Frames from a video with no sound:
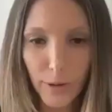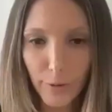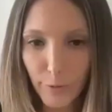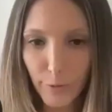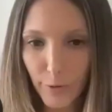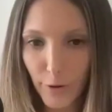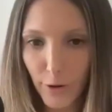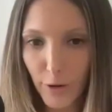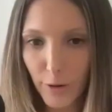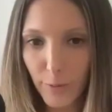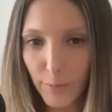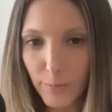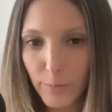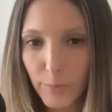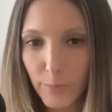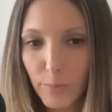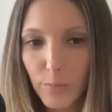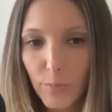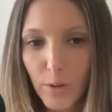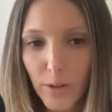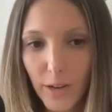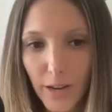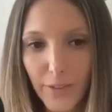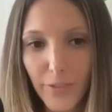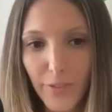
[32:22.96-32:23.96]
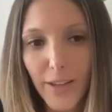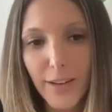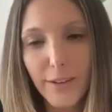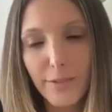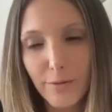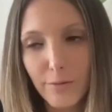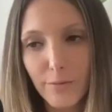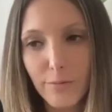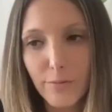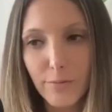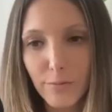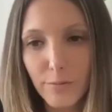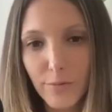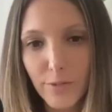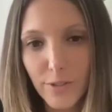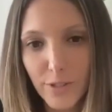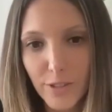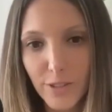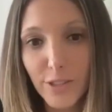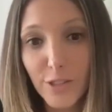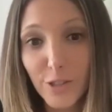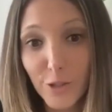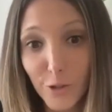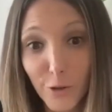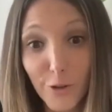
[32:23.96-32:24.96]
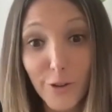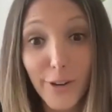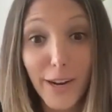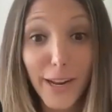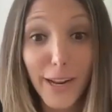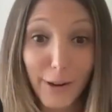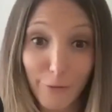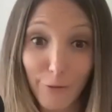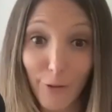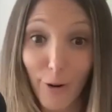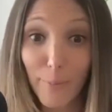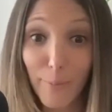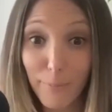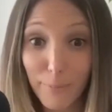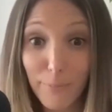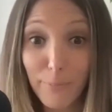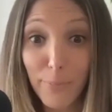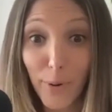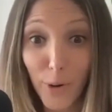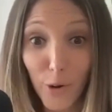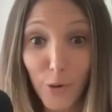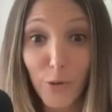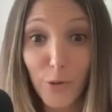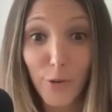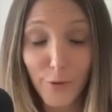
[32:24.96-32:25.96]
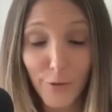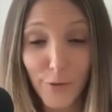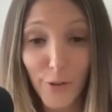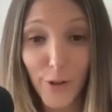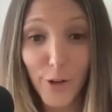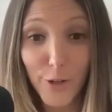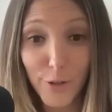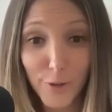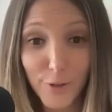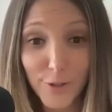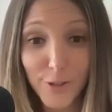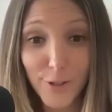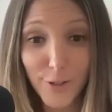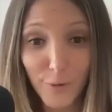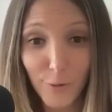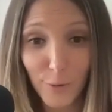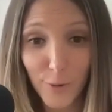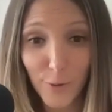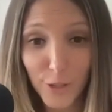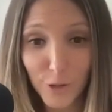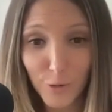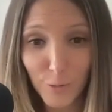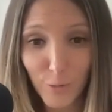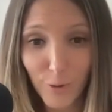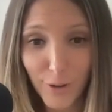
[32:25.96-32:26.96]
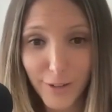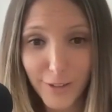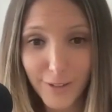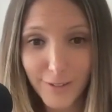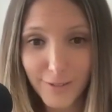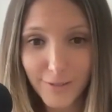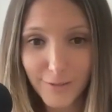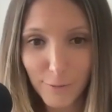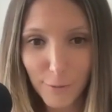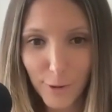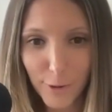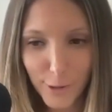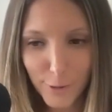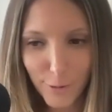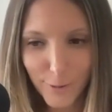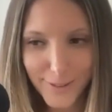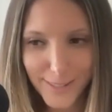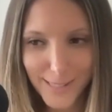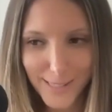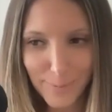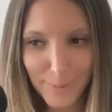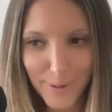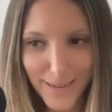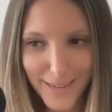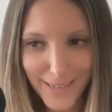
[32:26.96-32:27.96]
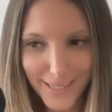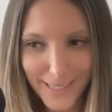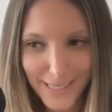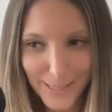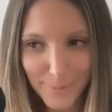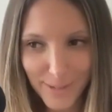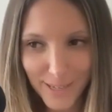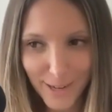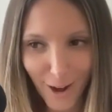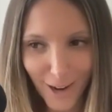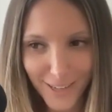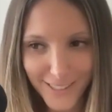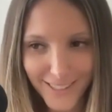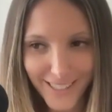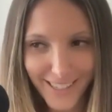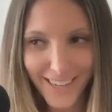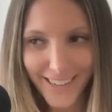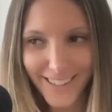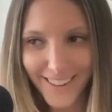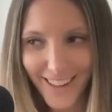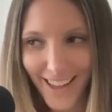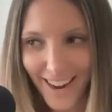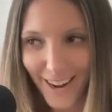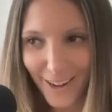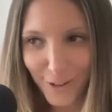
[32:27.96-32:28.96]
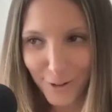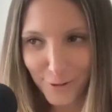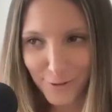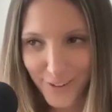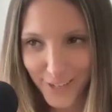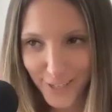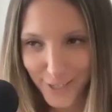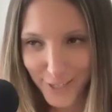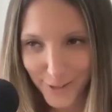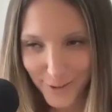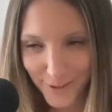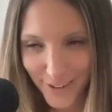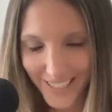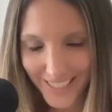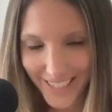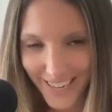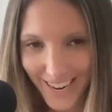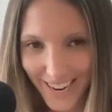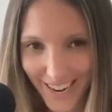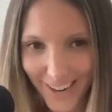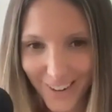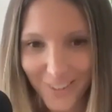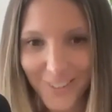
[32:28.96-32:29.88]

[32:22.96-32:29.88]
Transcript: from and intuition discerning yeah. from both of those of which one which one's speaking to me not to get in that elevator right now